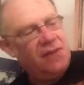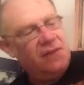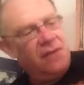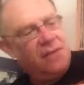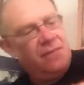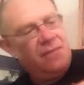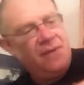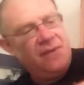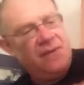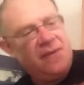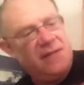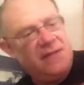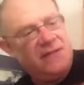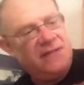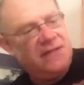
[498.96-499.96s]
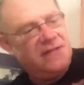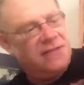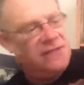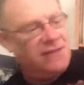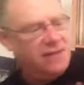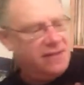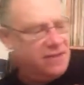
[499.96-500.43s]
number. And it says
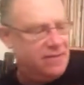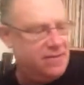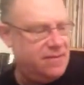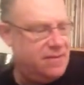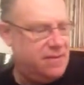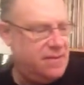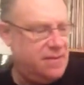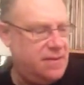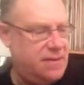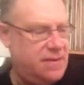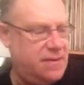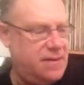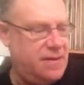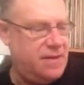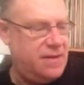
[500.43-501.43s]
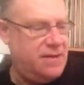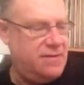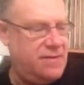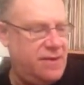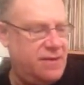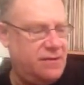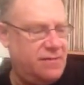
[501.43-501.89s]
here,
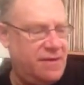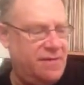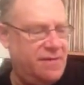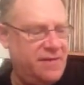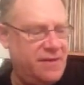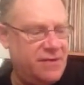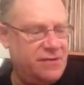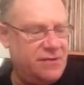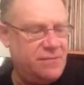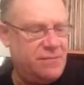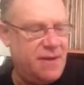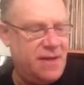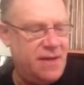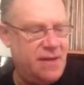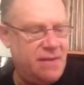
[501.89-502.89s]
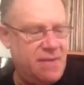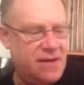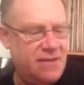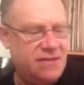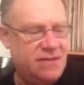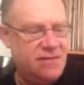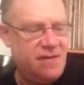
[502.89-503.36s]
record manufactured by EMI
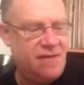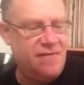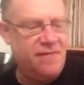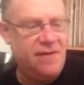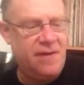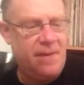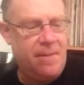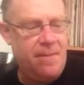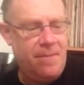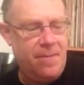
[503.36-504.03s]
South Africa